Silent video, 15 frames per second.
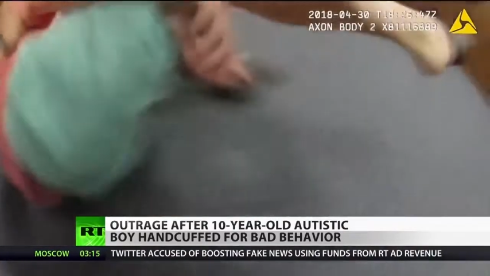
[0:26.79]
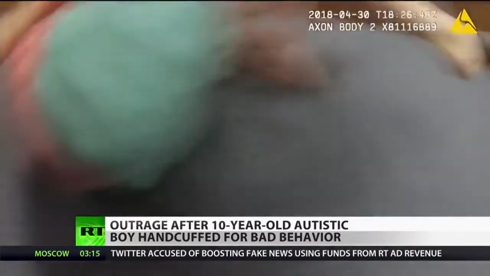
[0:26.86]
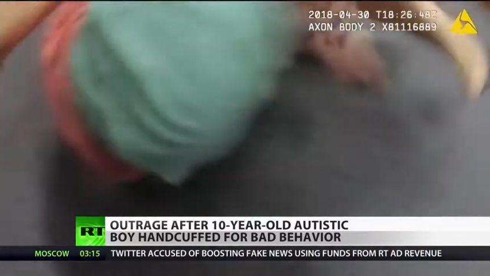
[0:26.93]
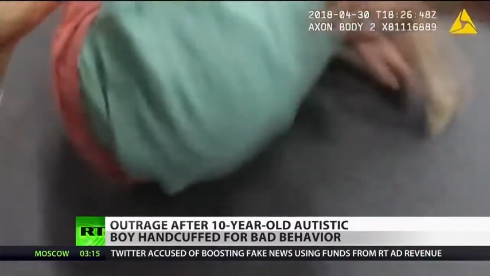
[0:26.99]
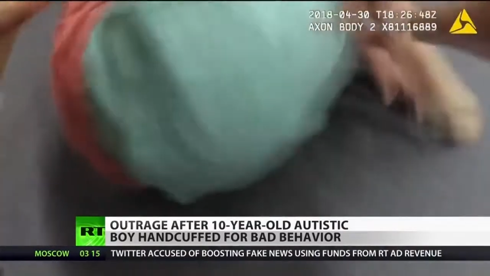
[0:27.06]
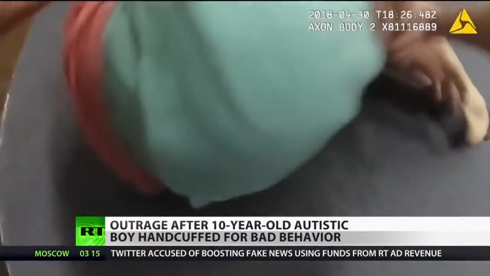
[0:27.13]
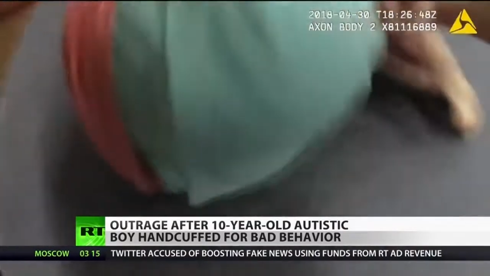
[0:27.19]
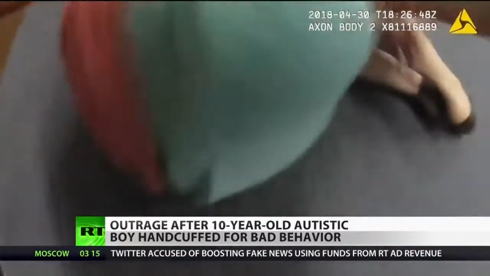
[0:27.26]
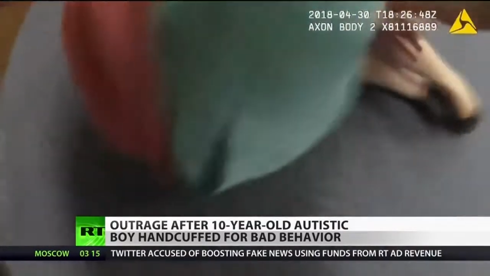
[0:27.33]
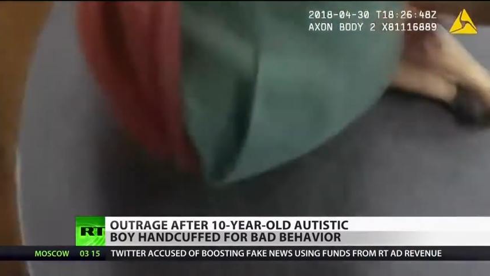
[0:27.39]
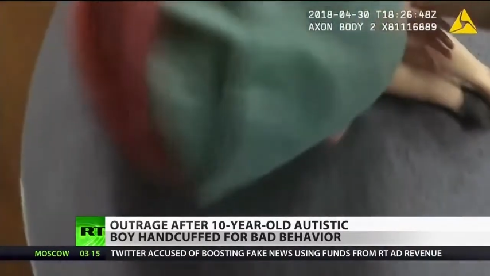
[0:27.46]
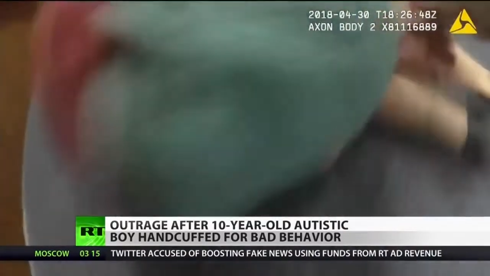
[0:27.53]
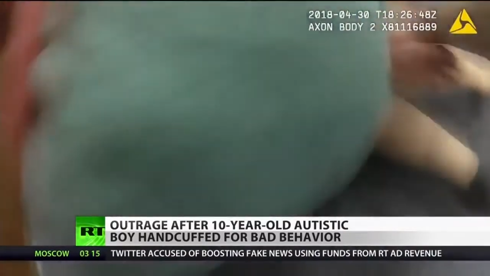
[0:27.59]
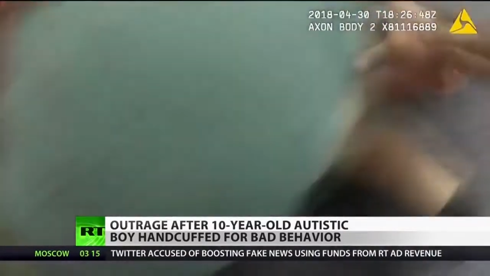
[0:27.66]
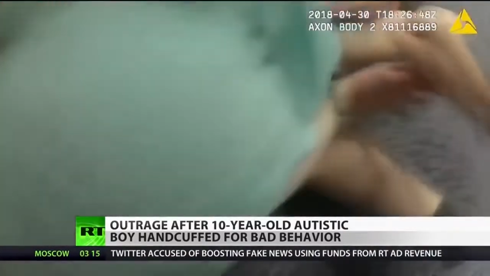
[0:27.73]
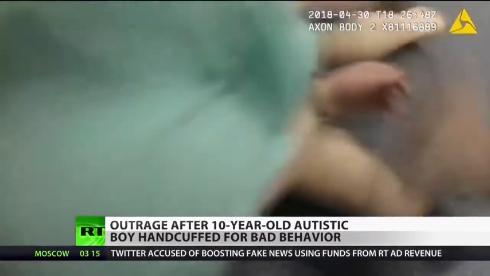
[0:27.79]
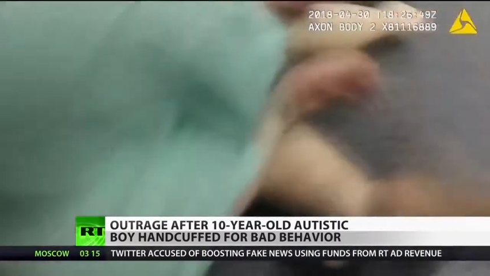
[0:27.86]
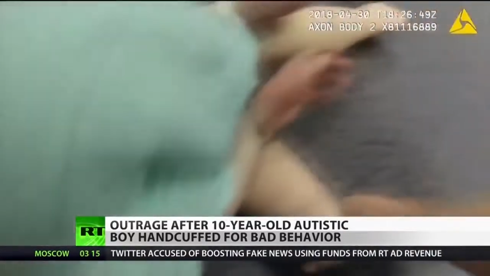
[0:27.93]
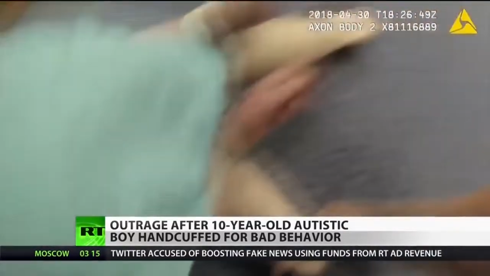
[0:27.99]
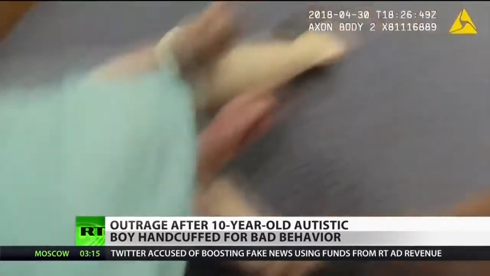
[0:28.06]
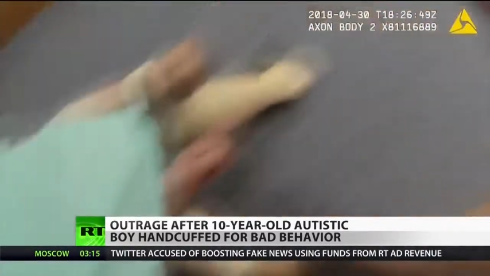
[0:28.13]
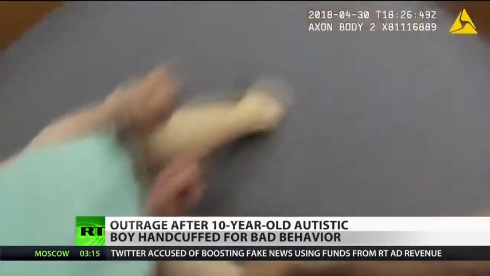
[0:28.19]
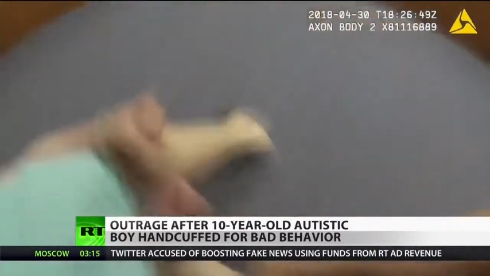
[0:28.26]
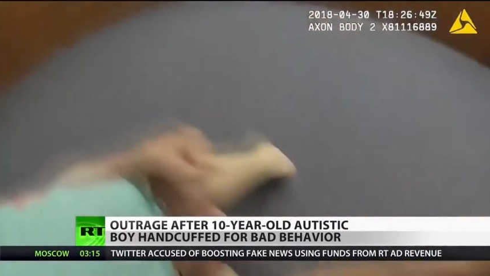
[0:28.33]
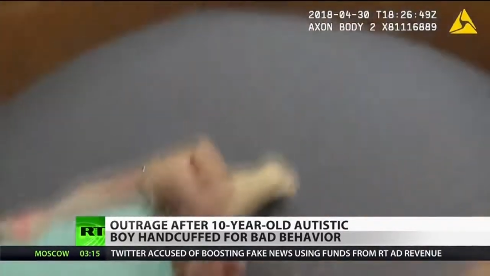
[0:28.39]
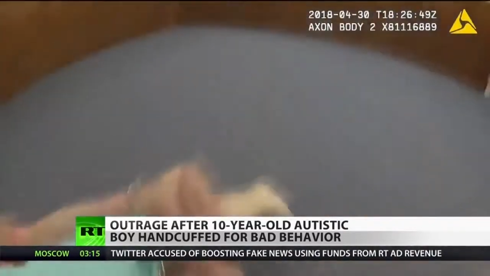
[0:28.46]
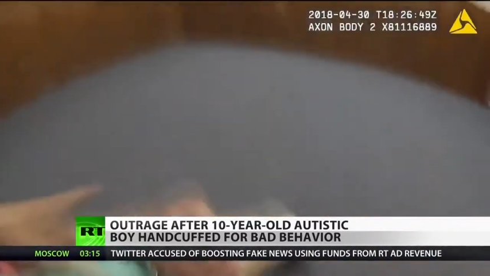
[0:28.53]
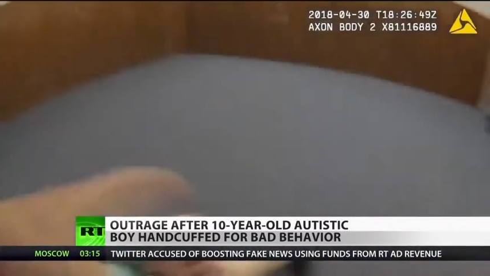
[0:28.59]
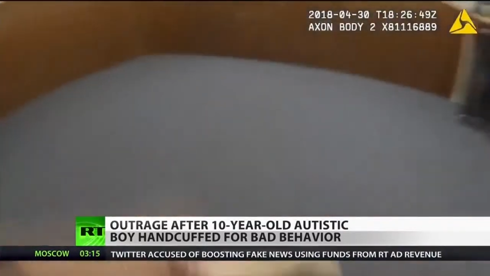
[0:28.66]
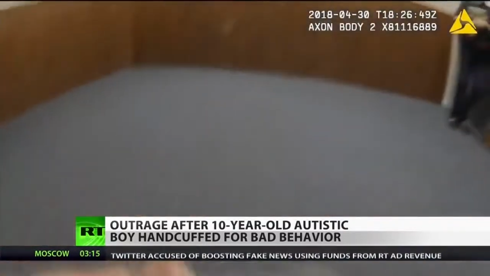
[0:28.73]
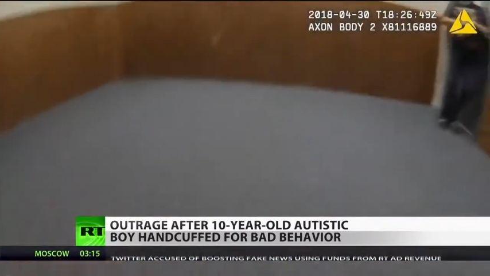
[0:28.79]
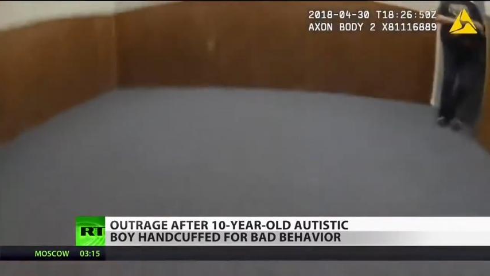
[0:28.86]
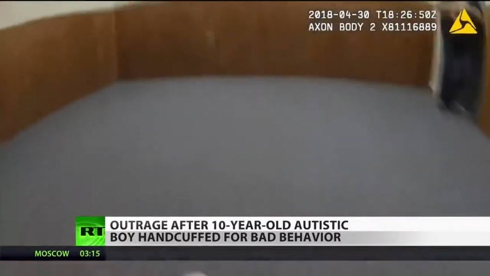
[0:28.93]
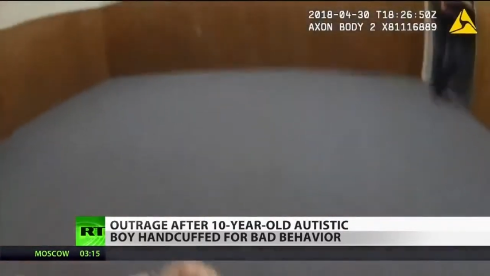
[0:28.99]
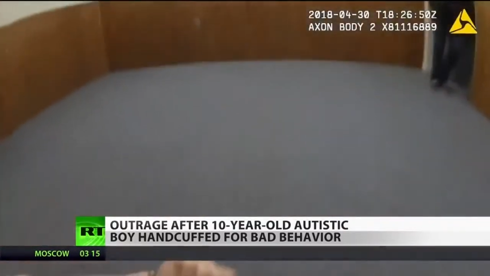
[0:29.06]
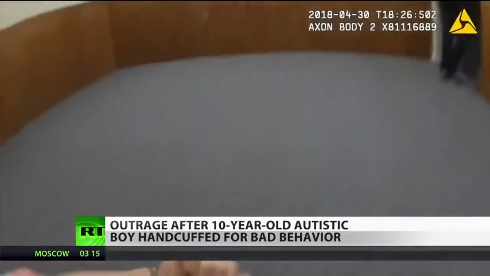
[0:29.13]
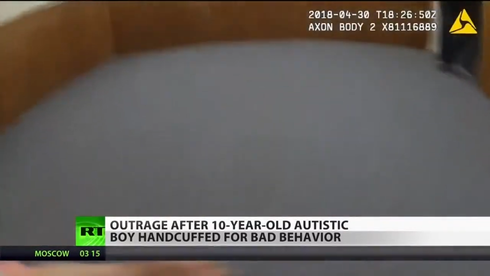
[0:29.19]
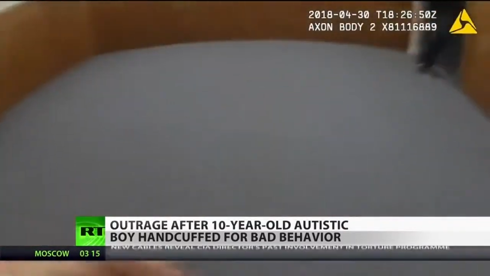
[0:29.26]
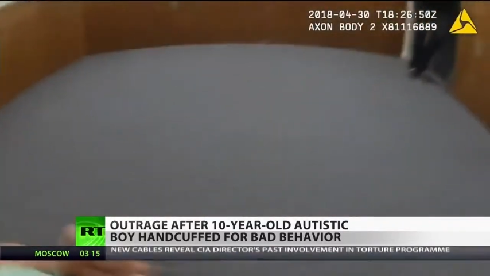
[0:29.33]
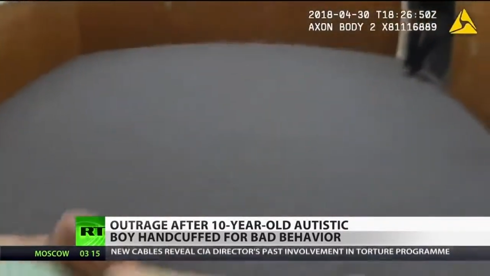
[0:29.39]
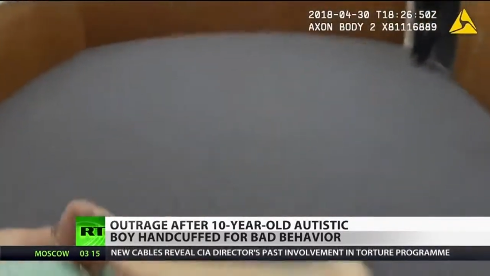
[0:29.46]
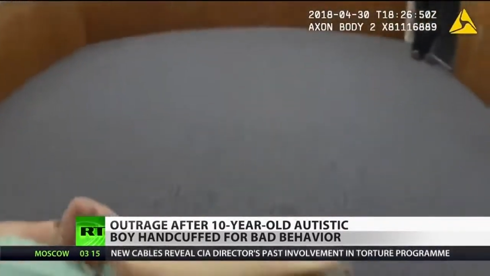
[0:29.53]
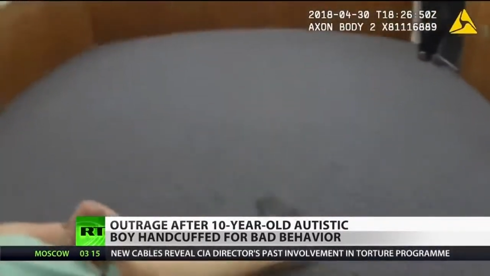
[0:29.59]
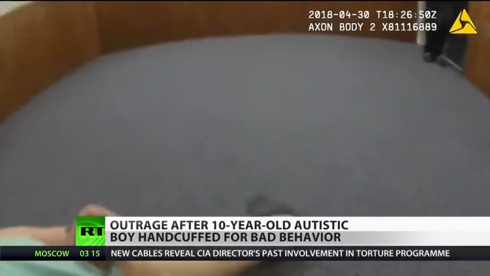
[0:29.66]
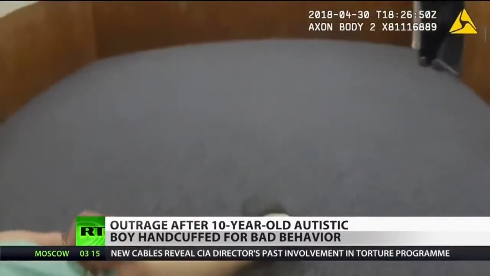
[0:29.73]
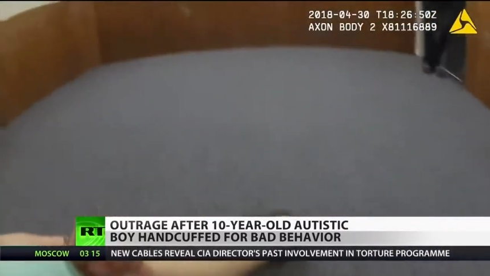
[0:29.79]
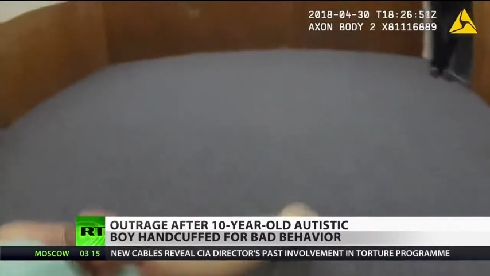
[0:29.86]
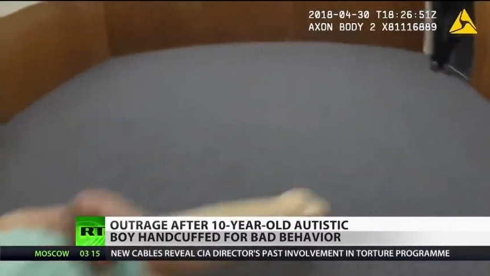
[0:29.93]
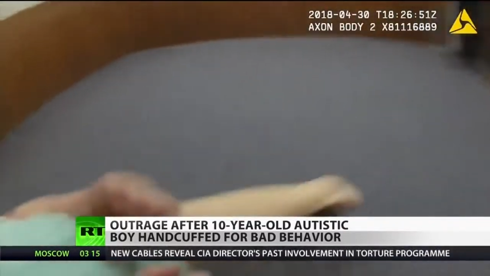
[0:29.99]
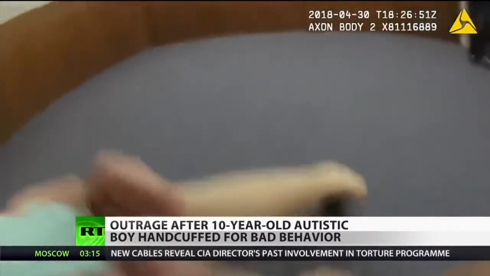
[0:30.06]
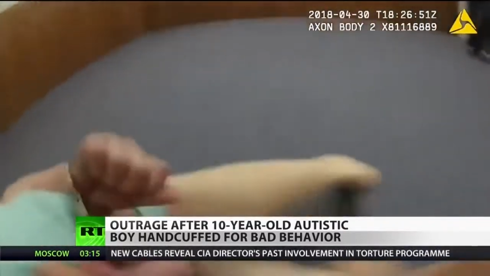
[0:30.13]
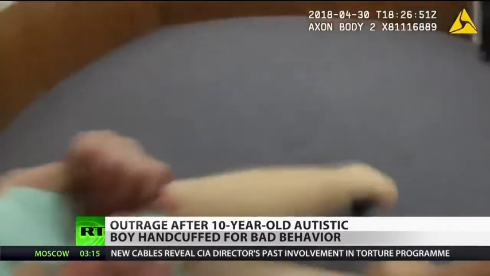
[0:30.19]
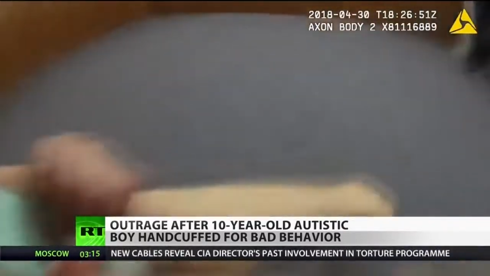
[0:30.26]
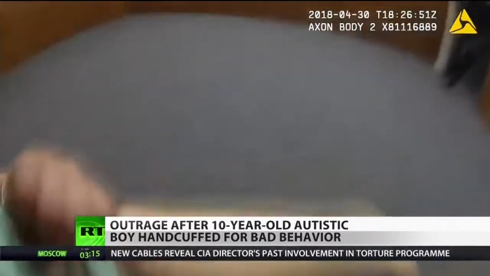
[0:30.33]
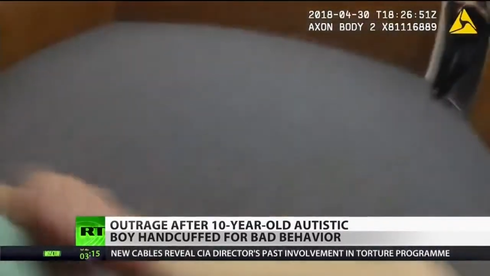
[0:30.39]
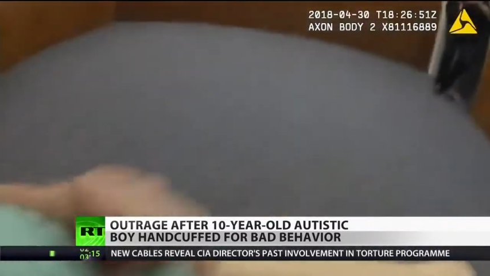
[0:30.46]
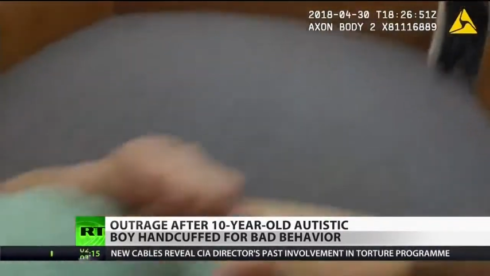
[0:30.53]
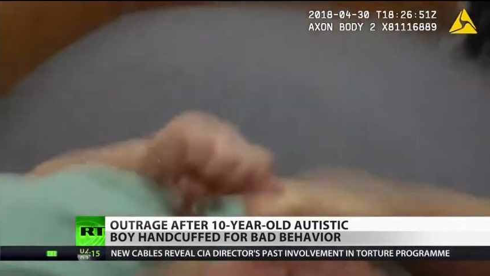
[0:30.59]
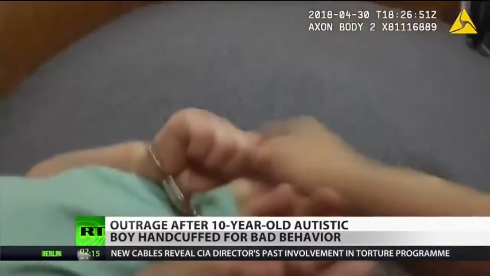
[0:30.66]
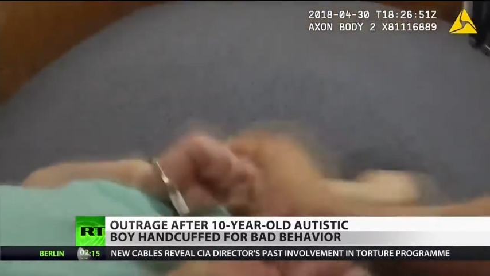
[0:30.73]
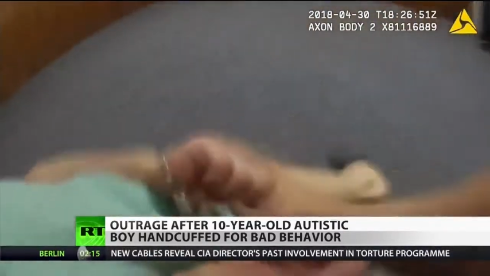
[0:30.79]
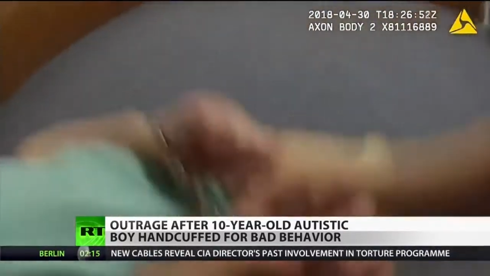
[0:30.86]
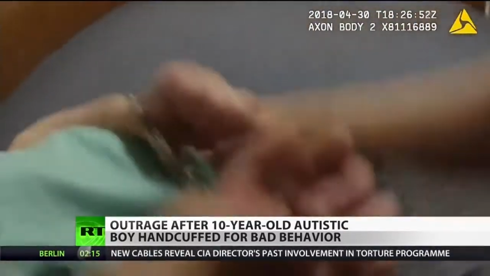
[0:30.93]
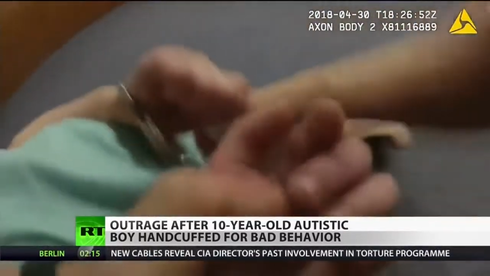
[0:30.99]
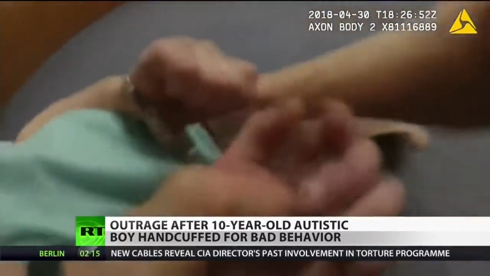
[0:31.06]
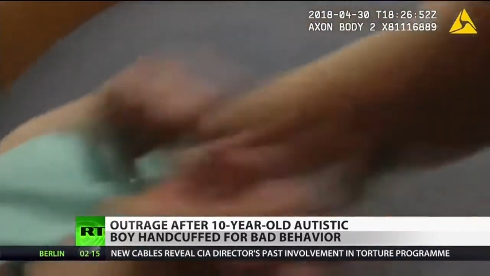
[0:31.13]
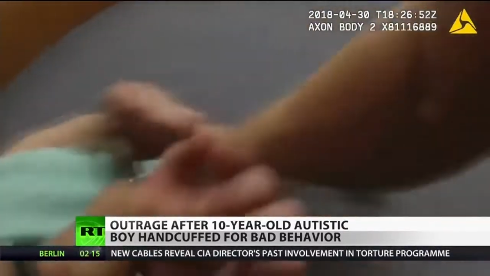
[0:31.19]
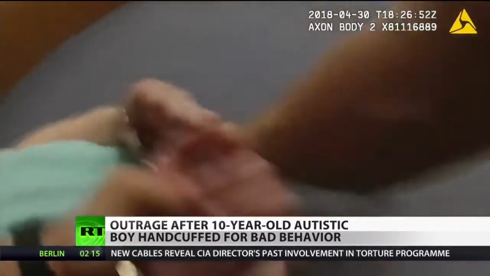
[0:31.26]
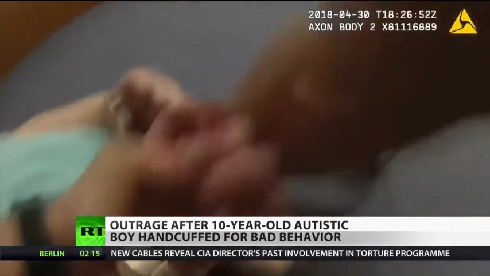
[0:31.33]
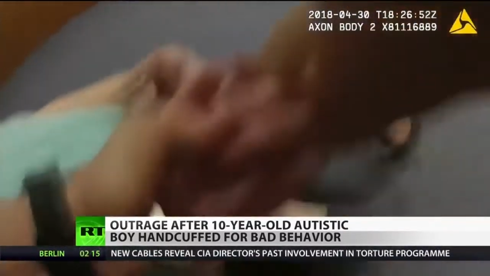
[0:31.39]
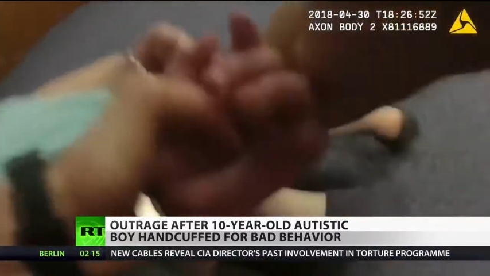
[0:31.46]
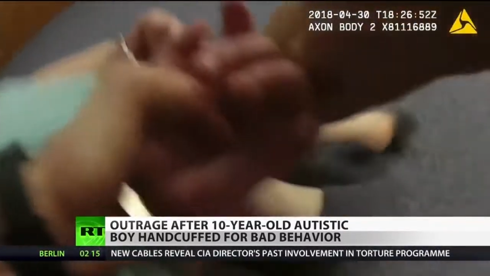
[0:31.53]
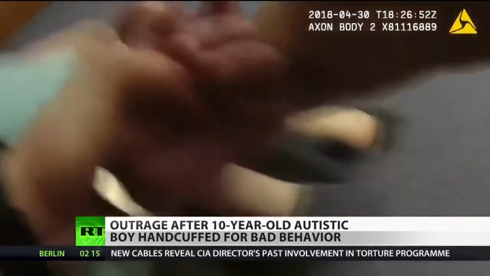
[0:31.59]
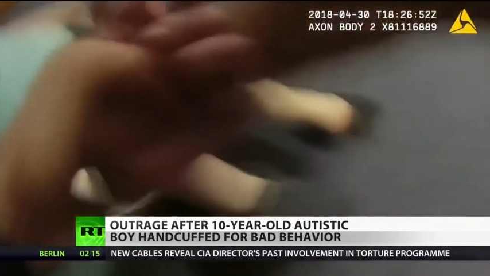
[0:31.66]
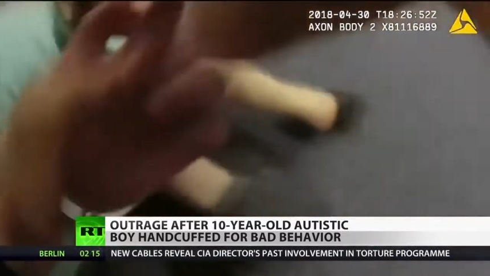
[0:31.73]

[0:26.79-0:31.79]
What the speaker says: (no speaker visible)